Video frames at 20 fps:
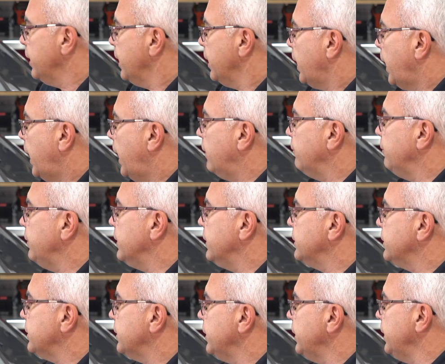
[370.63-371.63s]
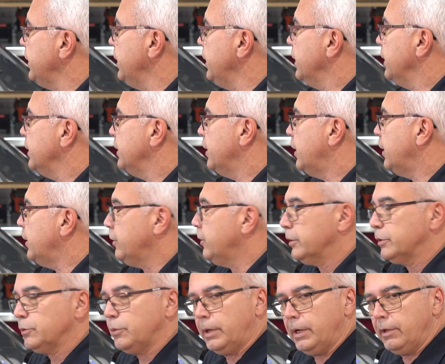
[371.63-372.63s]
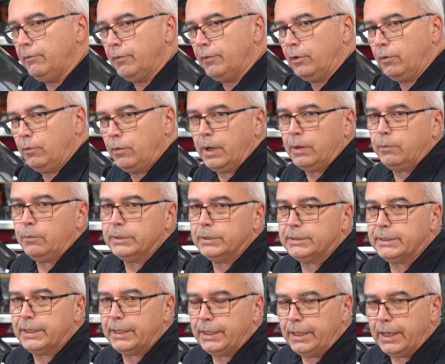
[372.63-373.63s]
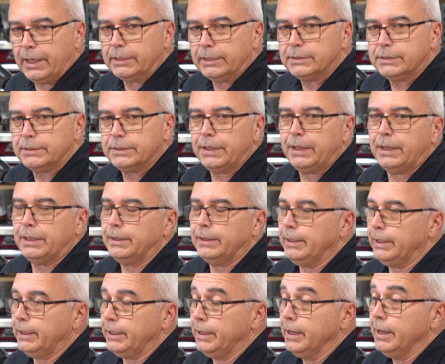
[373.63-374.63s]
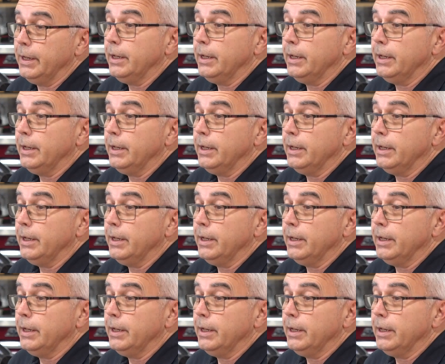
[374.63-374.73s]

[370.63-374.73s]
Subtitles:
obviously the 120 volt one would say yes, and the